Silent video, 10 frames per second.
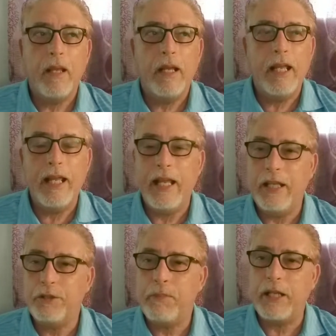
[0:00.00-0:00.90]

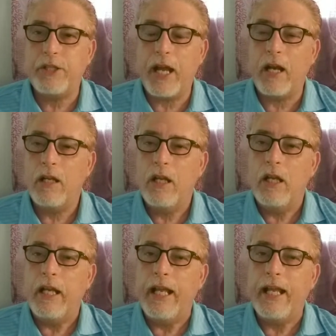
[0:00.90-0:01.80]
He's a big channel.
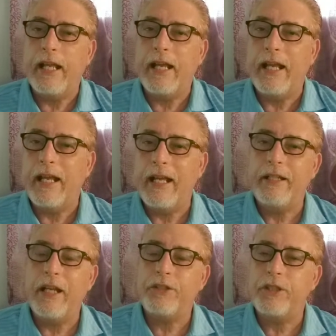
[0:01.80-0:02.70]

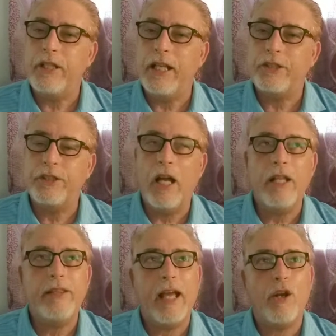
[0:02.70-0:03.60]
It's
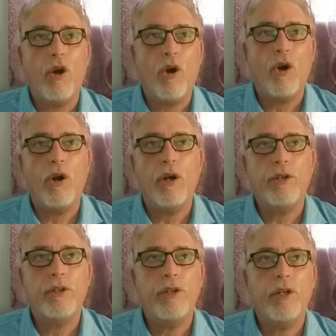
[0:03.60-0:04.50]
not that
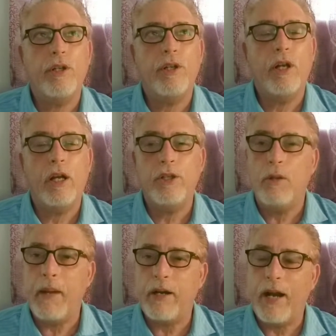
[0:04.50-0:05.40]
hard. No
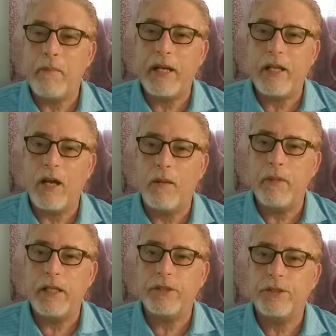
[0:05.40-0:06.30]
matter how many
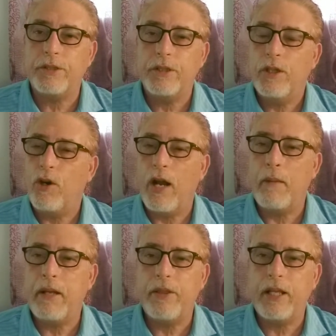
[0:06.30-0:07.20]
comments or how
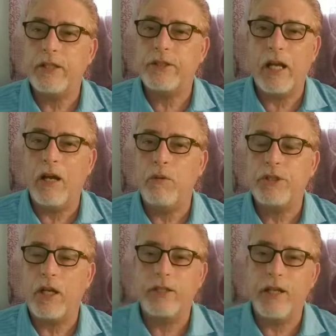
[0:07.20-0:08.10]
many things, I always
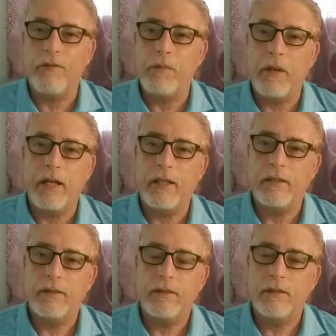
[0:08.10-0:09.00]
talk to everybody.
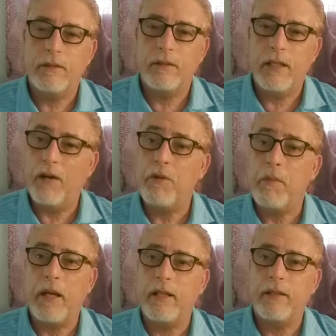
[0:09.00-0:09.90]

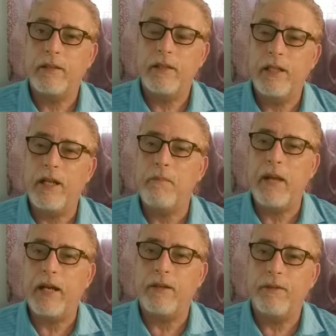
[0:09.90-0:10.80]
Everybody. It doesn't matter.